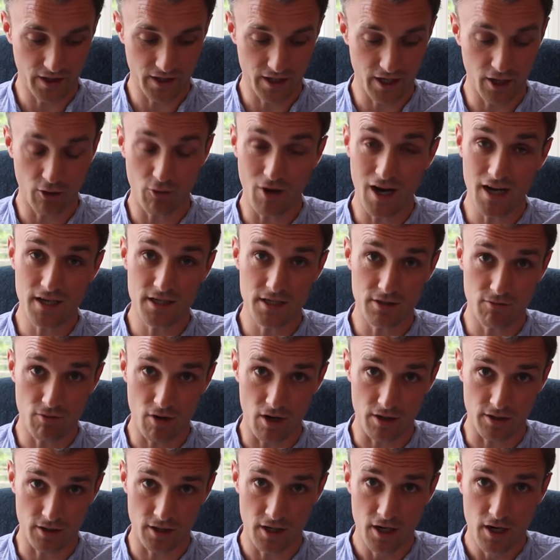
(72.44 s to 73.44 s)

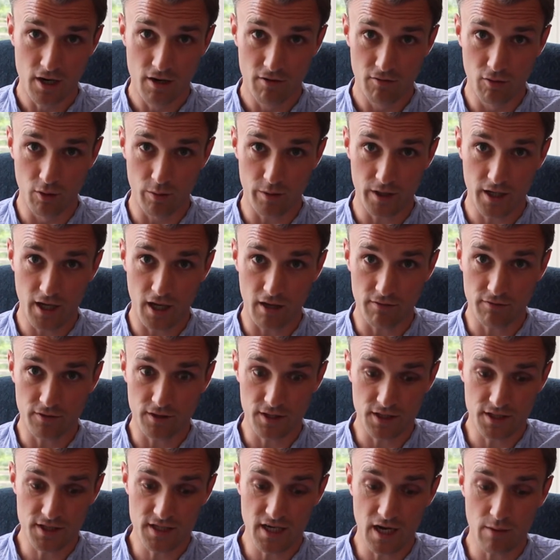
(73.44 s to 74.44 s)
for McAlford
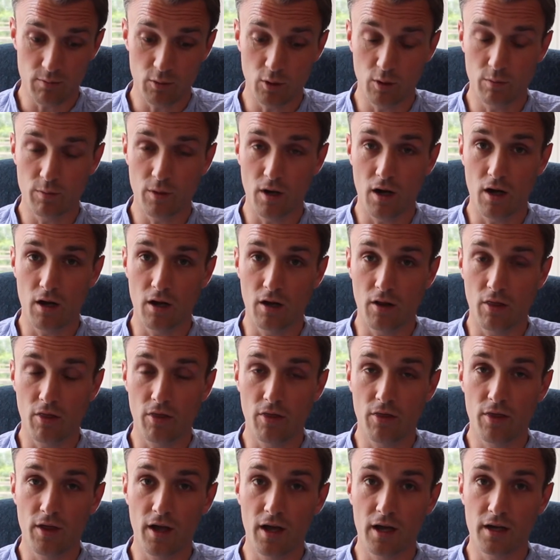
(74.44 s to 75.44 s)
to step up
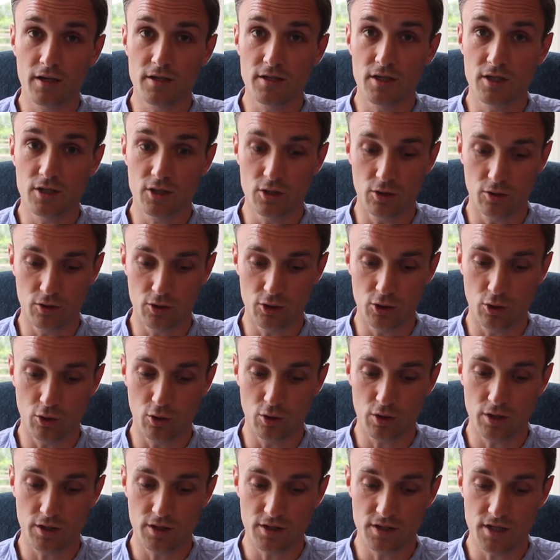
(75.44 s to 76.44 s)
on that
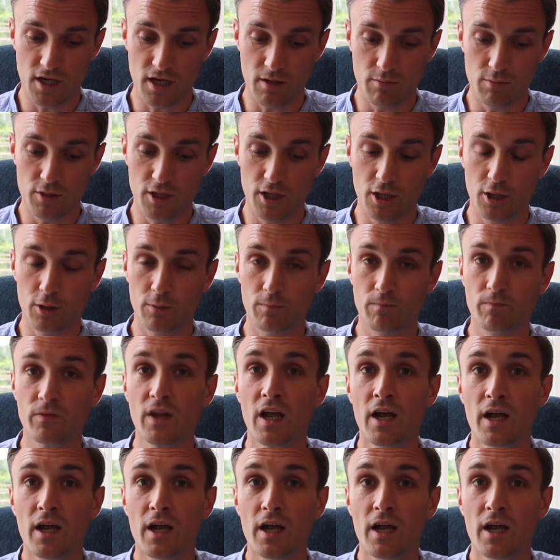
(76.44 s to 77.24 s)
Dundalk debut.